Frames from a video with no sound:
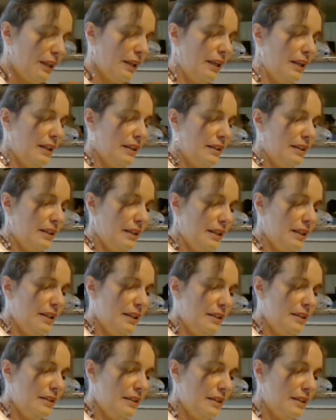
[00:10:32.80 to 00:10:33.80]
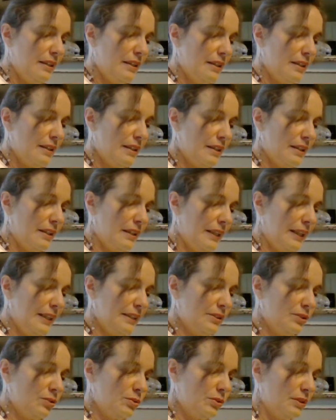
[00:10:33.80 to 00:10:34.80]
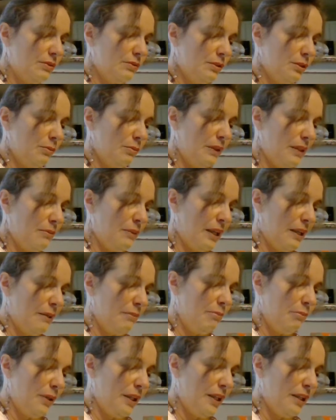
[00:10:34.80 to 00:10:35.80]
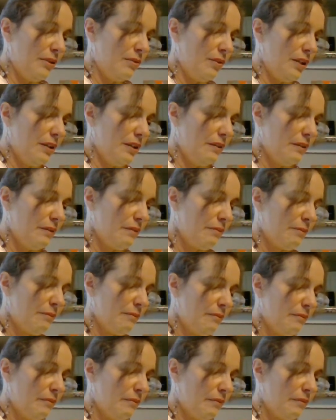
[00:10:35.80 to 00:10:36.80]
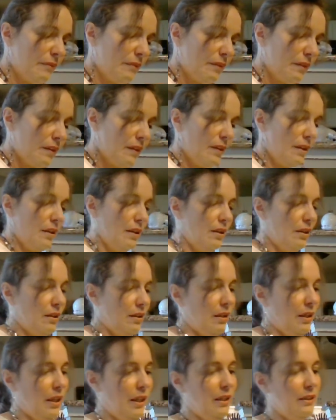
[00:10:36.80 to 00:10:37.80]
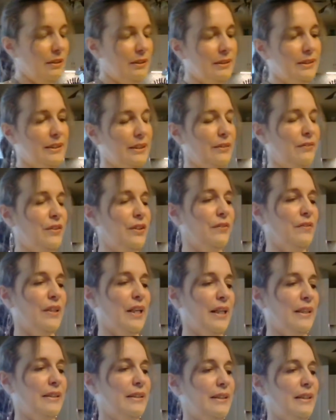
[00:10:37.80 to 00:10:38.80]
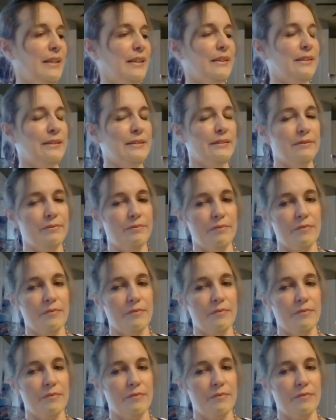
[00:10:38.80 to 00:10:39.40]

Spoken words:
And then the last one will be my big one. All right, let's see if you've got this.